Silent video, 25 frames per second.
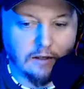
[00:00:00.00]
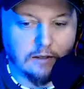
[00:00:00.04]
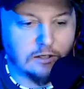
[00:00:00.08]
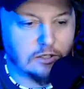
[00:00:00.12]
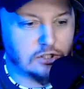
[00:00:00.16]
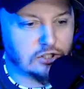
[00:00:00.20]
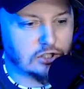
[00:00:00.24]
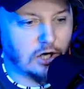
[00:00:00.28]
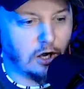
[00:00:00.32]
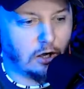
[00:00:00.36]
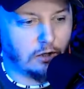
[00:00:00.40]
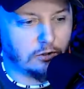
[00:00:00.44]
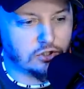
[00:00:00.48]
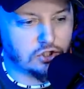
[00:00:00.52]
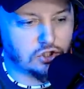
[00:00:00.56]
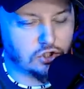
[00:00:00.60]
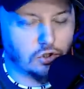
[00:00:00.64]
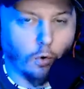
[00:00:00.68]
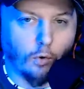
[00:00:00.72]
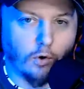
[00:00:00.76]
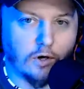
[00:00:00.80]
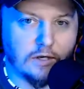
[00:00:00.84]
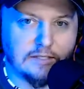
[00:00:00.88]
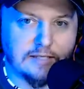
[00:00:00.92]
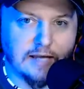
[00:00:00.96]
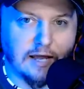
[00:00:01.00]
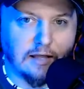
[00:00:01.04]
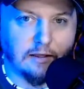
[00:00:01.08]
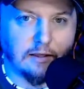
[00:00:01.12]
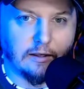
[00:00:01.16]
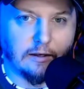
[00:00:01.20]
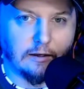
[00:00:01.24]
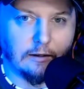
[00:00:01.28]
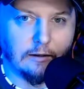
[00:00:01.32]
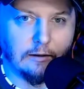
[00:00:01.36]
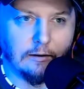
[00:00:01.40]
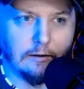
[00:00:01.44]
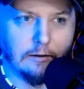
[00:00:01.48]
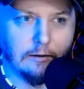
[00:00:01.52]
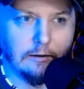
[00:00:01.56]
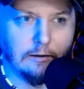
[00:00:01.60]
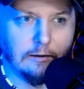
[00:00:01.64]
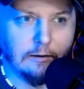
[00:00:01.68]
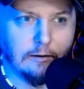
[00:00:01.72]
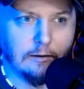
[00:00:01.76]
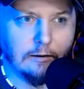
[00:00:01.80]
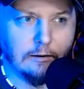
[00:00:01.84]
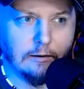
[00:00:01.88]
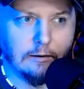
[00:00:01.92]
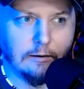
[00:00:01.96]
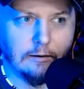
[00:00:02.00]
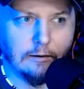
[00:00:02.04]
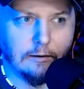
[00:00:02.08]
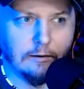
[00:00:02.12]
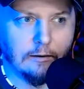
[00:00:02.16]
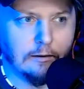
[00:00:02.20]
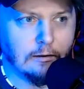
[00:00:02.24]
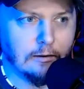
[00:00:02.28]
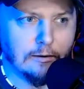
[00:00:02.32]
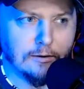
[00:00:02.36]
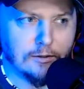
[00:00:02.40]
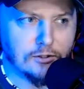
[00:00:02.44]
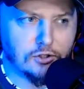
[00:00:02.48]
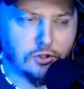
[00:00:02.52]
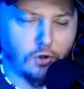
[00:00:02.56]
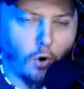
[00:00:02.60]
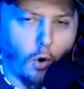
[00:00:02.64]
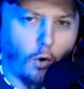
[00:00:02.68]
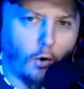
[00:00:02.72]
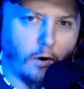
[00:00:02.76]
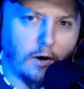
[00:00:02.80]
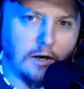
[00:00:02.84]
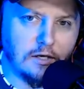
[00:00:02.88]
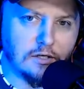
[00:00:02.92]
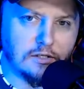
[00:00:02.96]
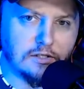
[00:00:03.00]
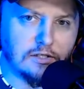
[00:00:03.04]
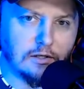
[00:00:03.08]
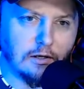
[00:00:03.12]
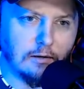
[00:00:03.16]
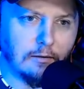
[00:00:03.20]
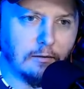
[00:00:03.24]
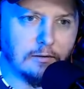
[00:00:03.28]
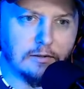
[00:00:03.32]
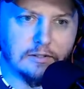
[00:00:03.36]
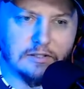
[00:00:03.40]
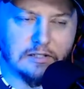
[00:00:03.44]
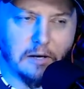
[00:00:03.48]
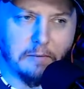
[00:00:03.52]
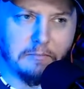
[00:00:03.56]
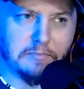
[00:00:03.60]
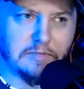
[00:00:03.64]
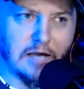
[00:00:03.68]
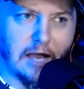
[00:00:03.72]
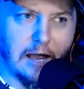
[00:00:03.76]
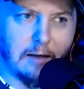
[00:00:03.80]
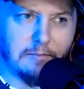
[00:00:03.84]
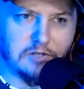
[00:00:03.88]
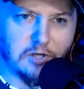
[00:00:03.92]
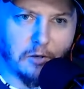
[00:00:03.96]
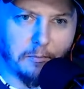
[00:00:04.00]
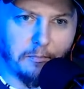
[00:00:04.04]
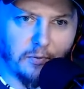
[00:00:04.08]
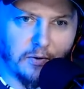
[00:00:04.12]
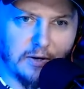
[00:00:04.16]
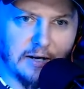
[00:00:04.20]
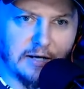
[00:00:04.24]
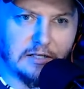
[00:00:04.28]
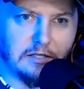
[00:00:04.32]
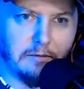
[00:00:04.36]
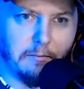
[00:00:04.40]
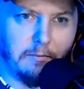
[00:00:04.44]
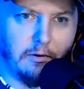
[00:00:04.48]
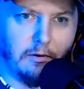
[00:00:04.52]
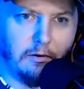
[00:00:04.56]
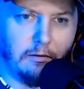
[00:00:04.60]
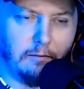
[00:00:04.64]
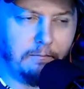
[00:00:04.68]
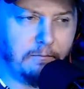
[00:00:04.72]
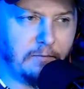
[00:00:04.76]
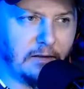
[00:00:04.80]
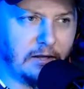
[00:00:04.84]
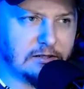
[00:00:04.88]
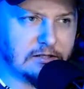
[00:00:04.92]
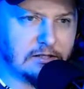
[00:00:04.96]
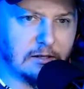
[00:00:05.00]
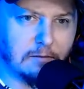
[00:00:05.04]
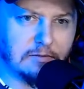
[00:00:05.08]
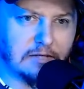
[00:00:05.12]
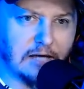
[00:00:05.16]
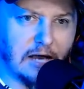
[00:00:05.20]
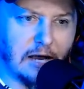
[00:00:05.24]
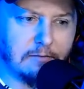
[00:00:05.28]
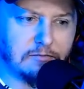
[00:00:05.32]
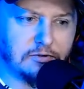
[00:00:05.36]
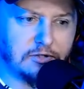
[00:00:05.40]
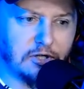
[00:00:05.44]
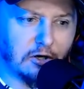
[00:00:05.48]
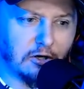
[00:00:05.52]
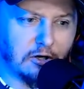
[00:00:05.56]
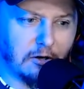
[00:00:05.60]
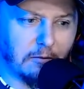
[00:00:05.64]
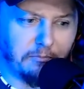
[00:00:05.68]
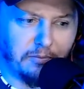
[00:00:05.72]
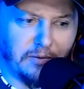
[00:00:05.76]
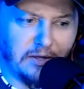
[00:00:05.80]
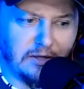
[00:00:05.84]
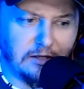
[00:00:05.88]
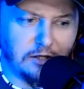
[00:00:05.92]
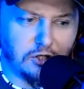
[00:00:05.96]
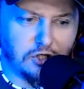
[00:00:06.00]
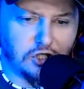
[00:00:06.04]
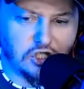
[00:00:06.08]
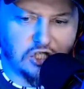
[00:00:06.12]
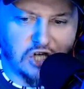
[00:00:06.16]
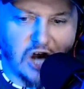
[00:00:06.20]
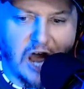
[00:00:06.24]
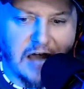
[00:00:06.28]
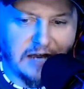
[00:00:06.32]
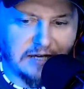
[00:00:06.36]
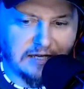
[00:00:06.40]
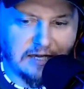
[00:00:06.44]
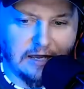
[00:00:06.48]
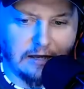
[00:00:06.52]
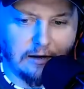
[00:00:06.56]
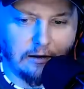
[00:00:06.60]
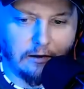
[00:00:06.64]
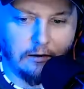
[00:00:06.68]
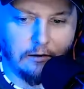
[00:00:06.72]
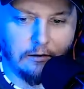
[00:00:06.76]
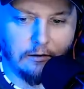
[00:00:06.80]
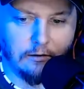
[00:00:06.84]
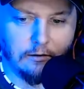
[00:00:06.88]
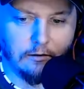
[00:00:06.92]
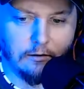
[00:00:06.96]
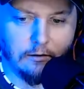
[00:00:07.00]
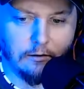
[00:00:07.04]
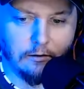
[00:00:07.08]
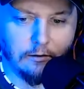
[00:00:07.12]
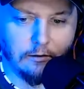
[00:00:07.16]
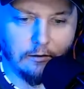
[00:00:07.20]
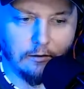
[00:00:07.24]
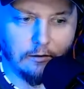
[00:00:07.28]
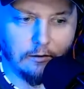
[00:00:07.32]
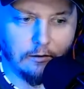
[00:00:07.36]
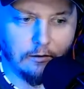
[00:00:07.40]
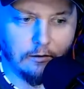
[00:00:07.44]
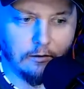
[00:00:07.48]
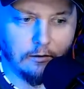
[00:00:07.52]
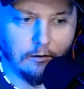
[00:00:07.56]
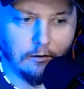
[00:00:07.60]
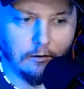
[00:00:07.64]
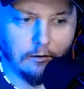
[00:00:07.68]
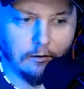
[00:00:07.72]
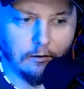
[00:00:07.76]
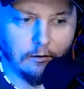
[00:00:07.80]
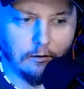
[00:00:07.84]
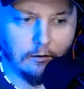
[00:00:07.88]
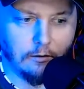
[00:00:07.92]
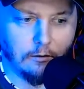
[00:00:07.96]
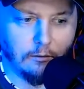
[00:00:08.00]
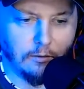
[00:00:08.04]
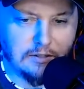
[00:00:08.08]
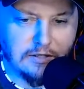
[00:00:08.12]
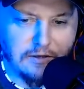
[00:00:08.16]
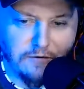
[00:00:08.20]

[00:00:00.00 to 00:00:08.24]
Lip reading: is called storytelling. Stories sometimes are predictable and sometimes they're completely shocking. What the